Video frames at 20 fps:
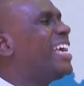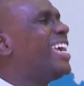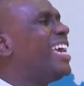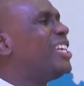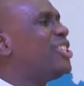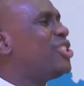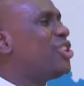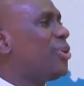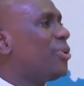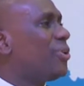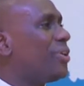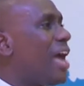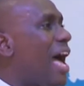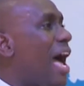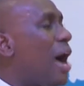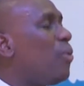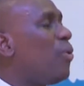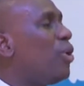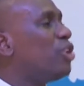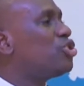Gideon,
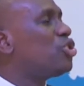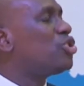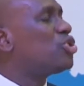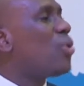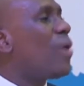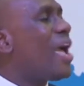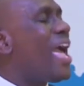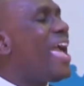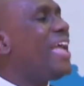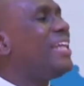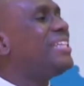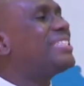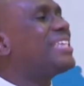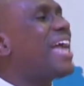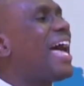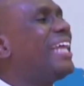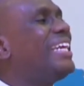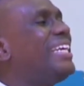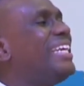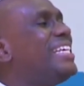I want you to
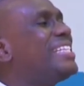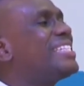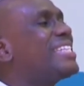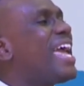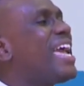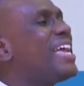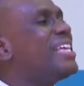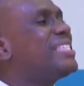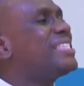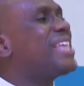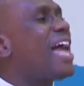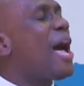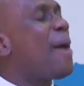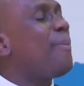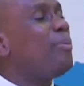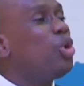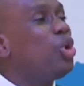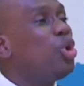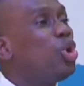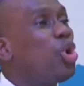enter this
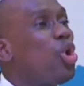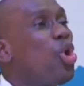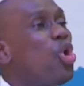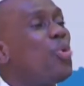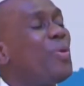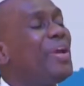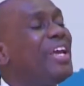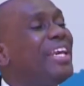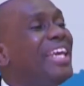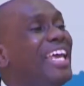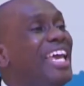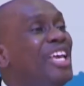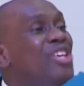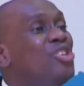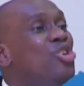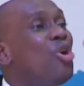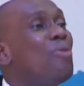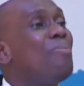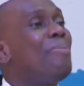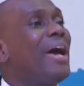exam going in
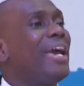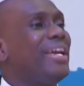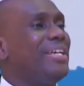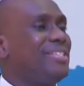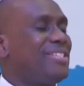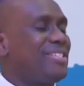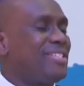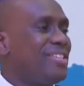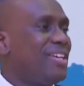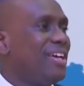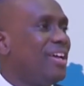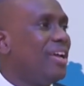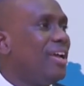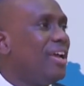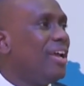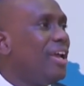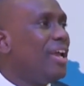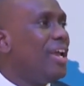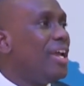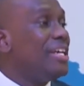your might.
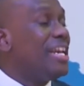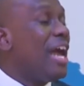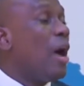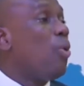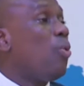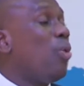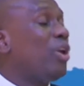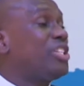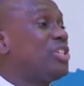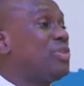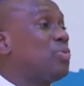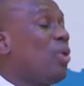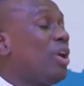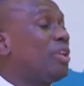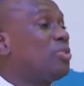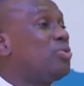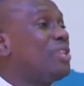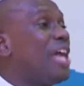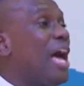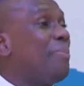Now, what,
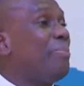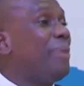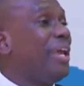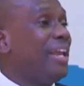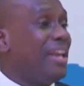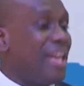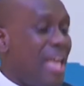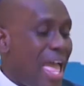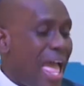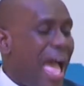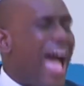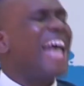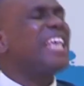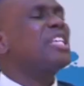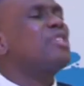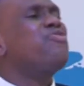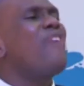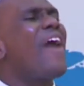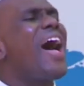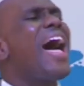what do that mean?
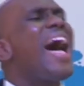As far